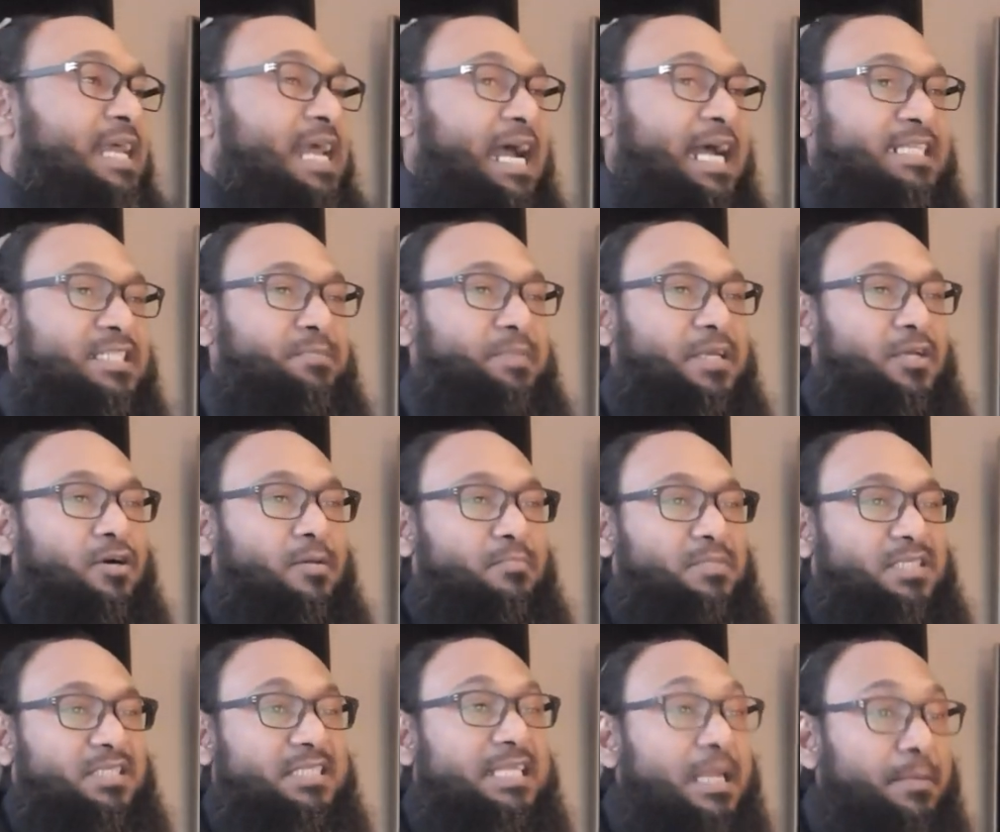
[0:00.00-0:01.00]
has
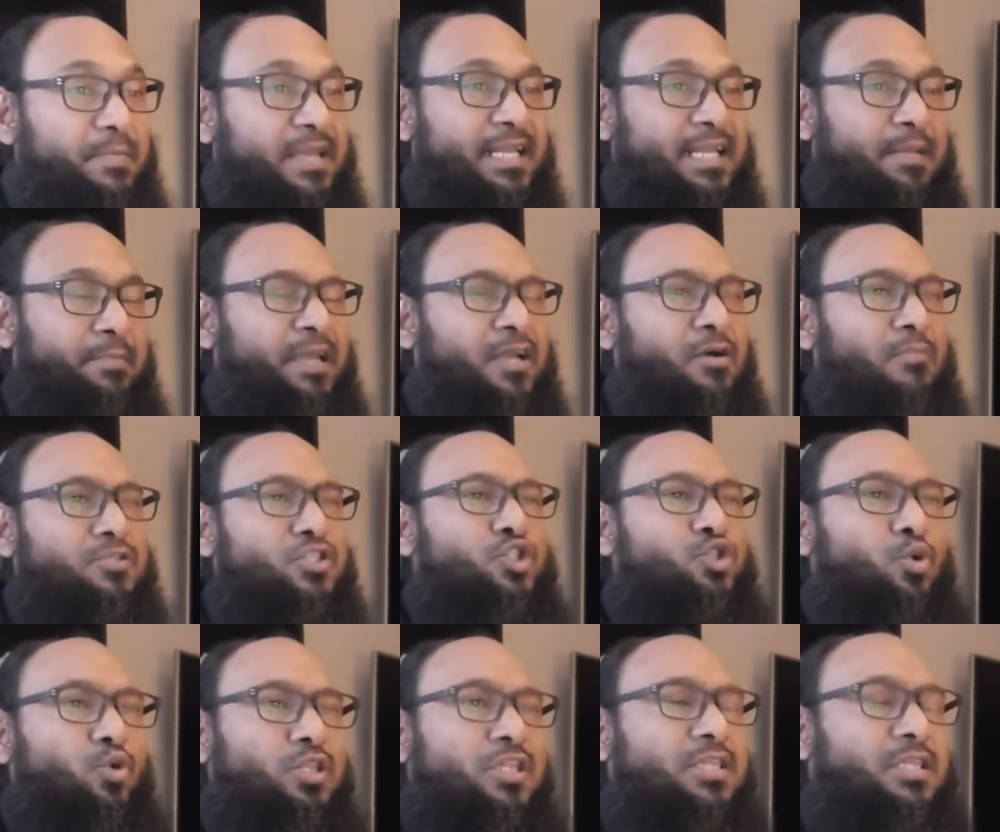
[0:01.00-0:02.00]
become timid. They become
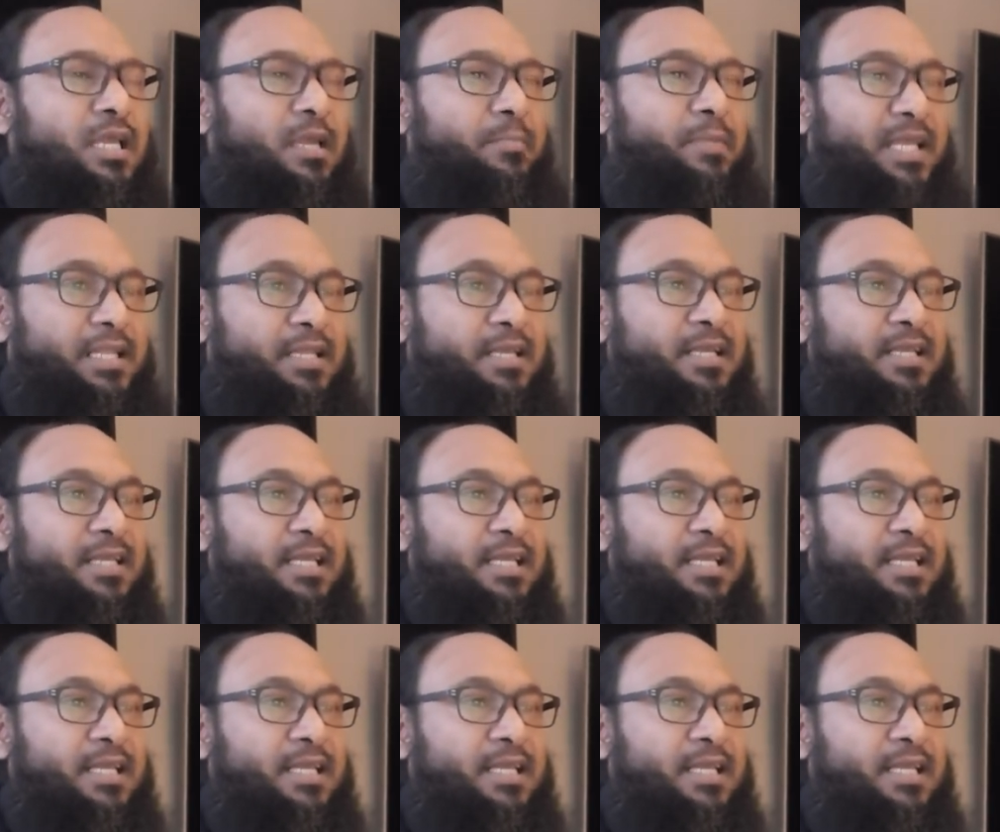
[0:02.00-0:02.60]
so timid